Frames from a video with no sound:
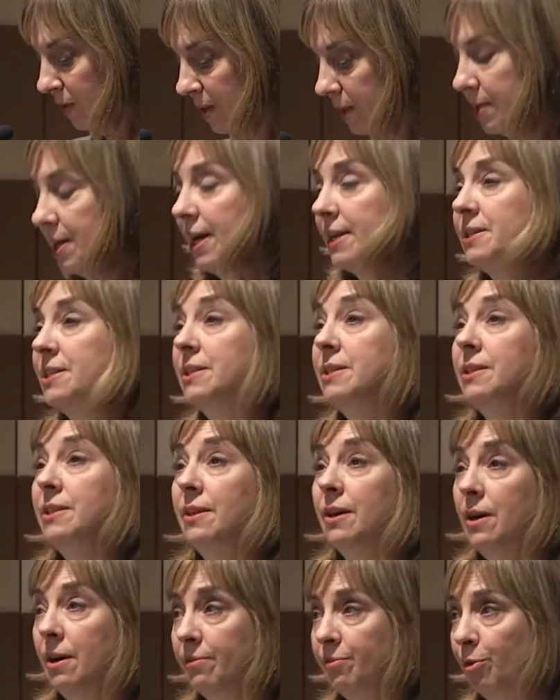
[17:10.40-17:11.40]
connected to
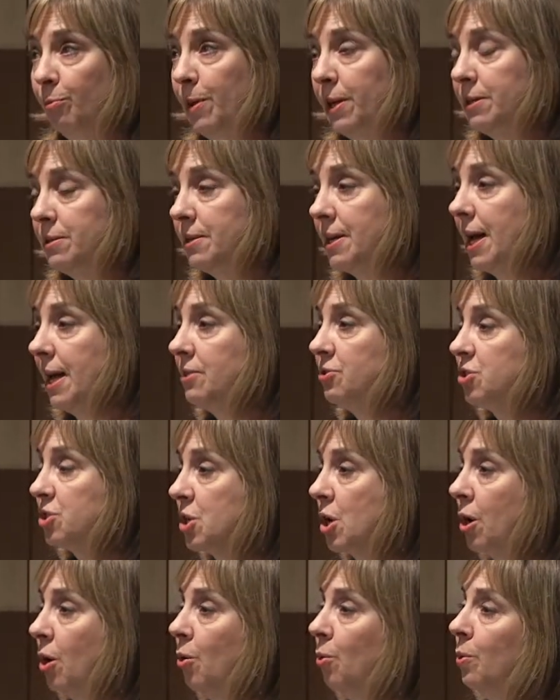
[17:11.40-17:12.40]
the government. And
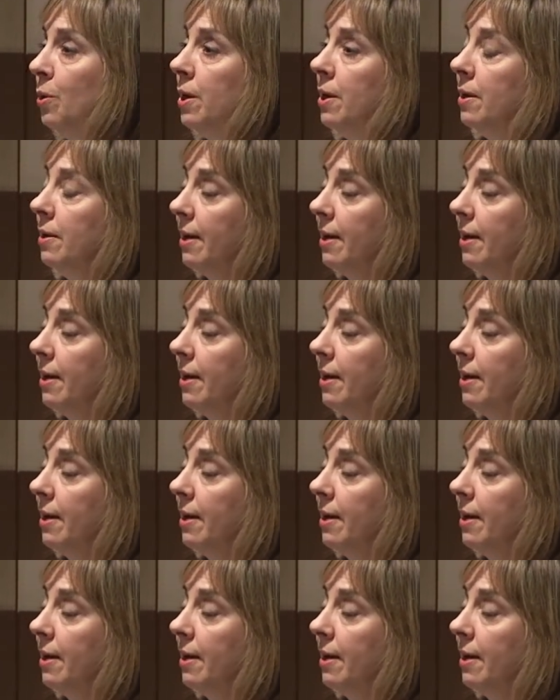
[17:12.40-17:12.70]
so,